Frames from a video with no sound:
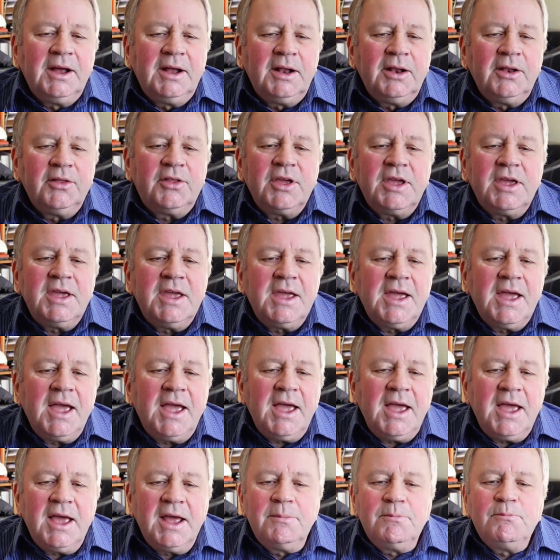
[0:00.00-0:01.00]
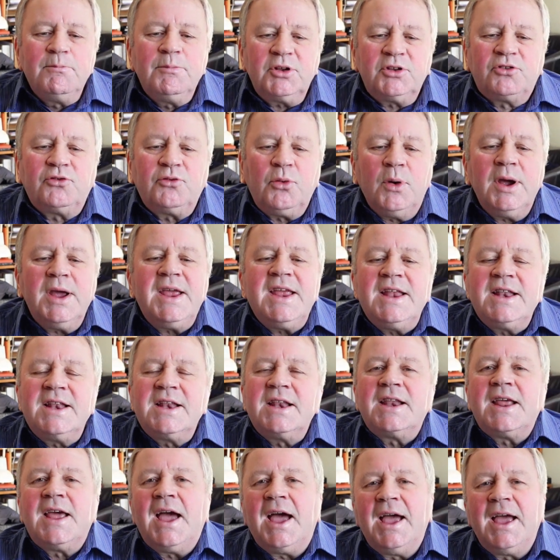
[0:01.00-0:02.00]
The
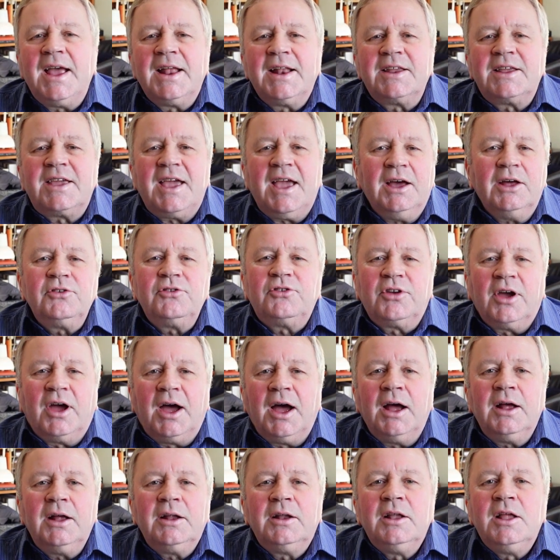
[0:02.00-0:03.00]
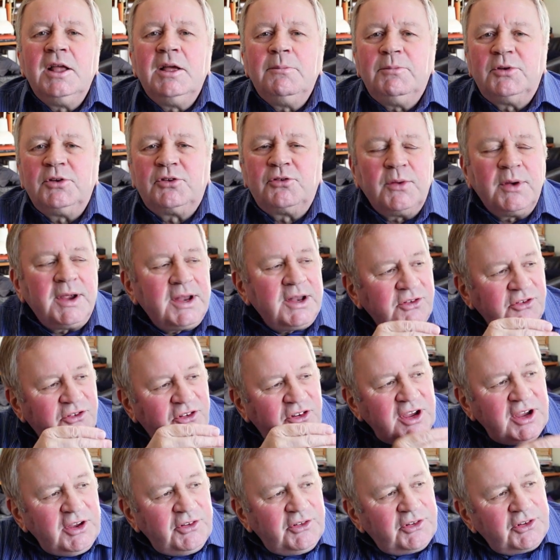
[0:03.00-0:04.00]
in-between encounter between
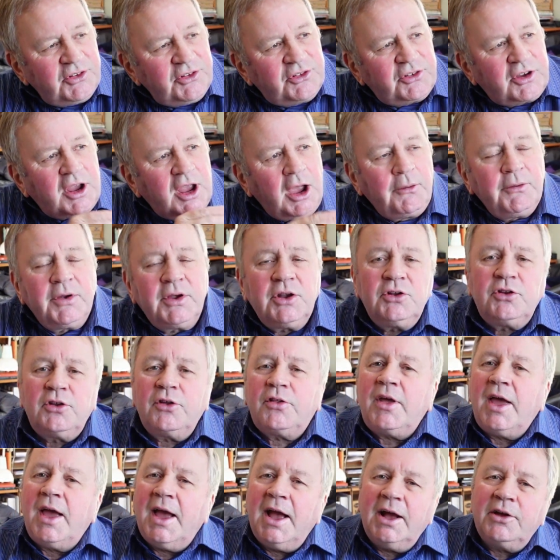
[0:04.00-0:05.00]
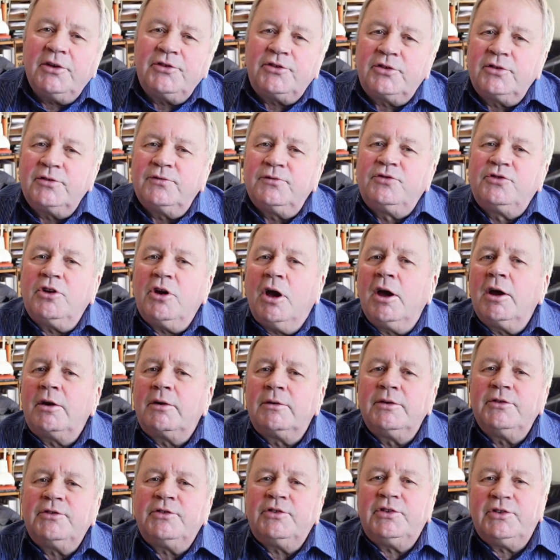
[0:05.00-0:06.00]
Jesus going to the house of
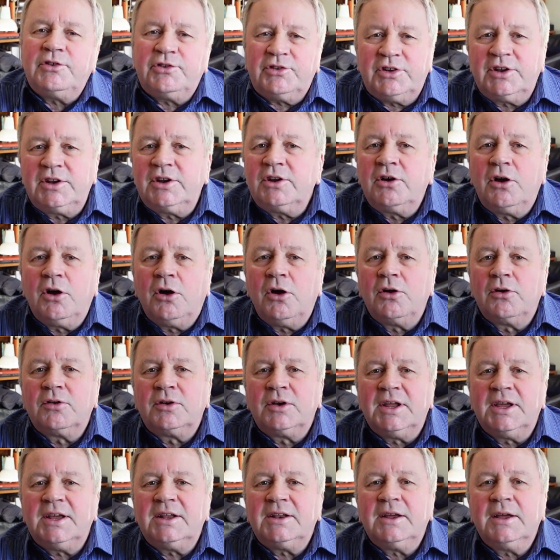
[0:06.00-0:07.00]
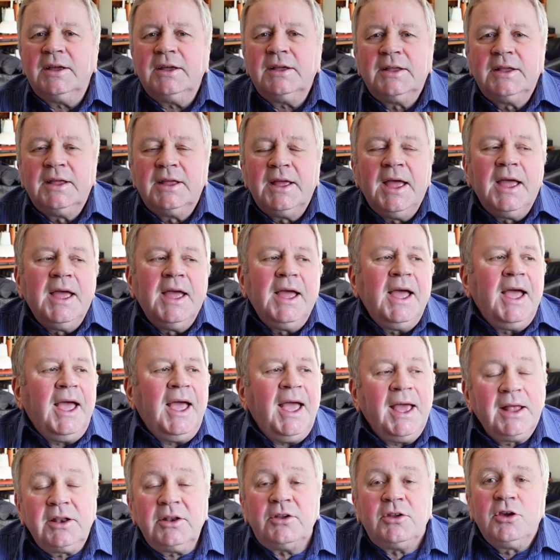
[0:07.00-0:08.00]
Jairus, the synagogue leader,
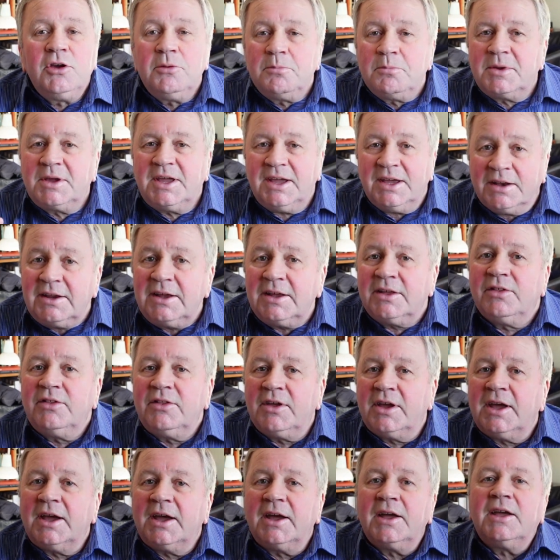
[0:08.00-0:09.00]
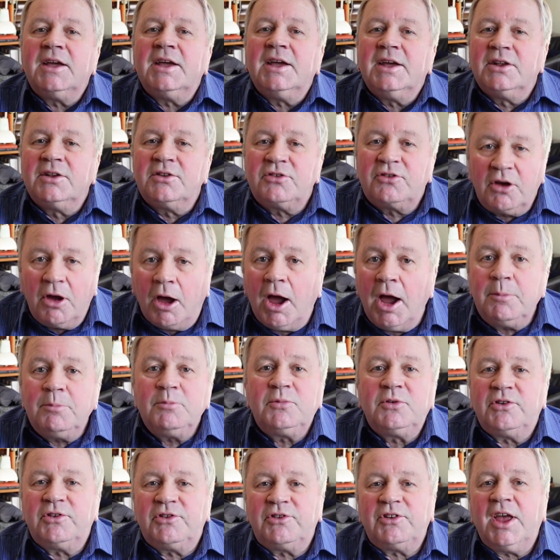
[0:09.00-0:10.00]
and him getting there in time
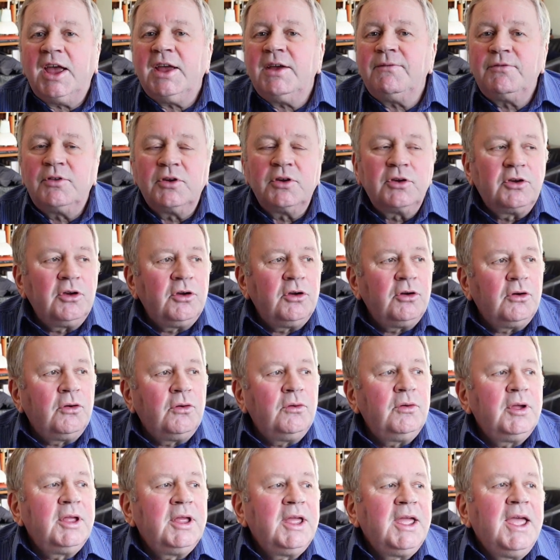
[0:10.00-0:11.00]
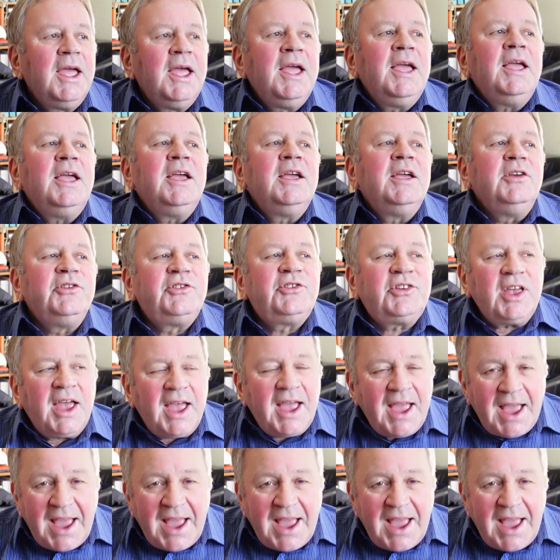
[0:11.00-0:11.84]
to save the girl is